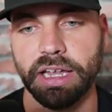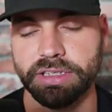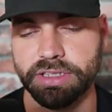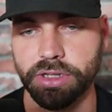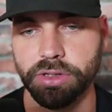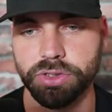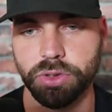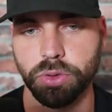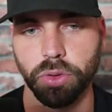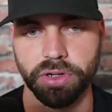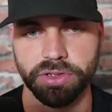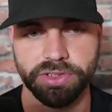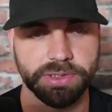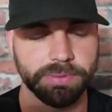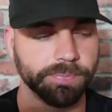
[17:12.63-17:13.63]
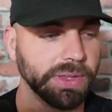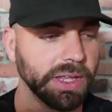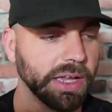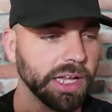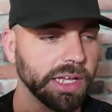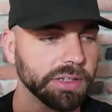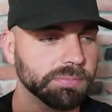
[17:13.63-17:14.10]
deals course.
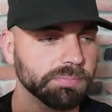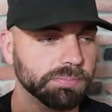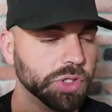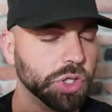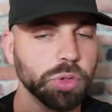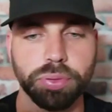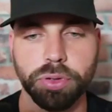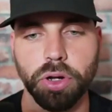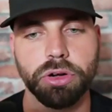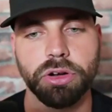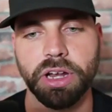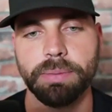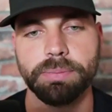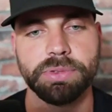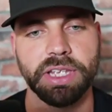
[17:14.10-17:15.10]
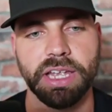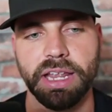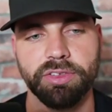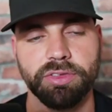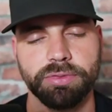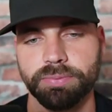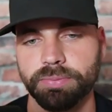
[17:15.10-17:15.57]
2 programs that
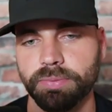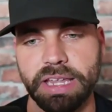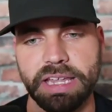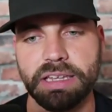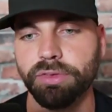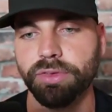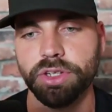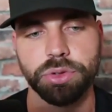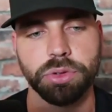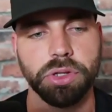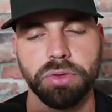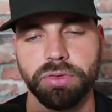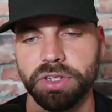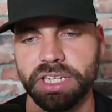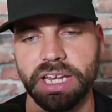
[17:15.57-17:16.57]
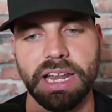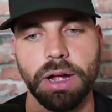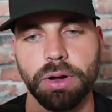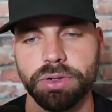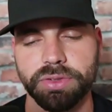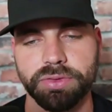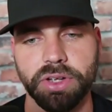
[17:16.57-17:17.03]
have individually over 10
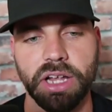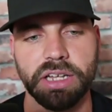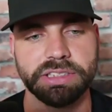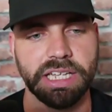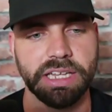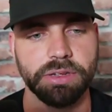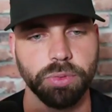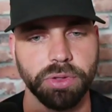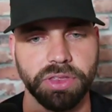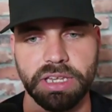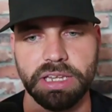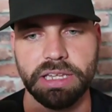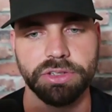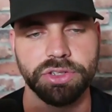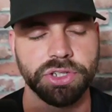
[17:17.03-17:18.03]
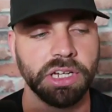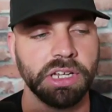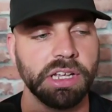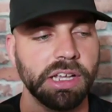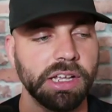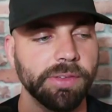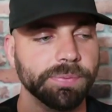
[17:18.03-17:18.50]
hours of content within each,
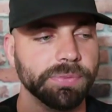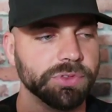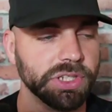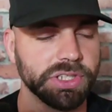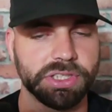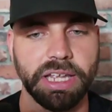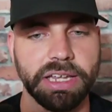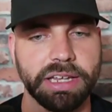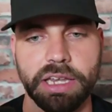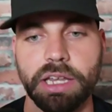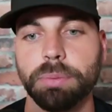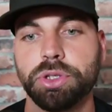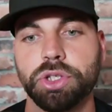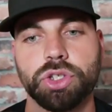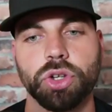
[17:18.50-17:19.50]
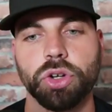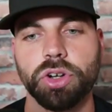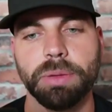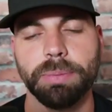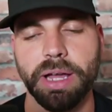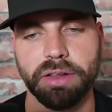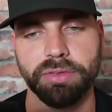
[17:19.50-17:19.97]
just like an
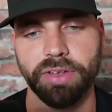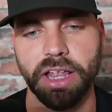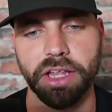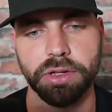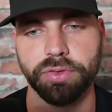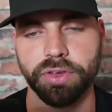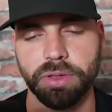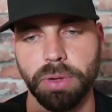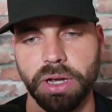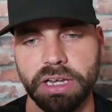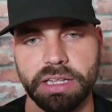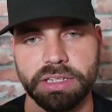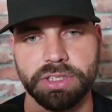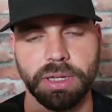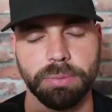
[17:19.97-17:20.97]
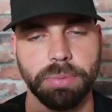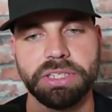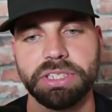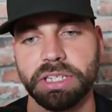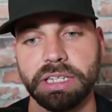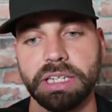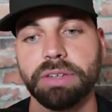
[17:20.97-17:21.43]
absurd amount of value for the money. I'm
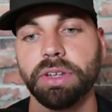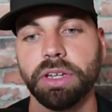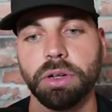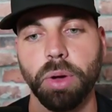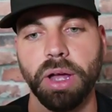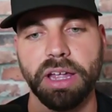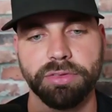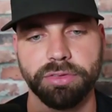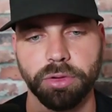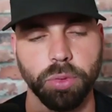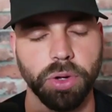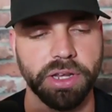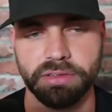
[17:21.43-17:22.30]
basically giving it away for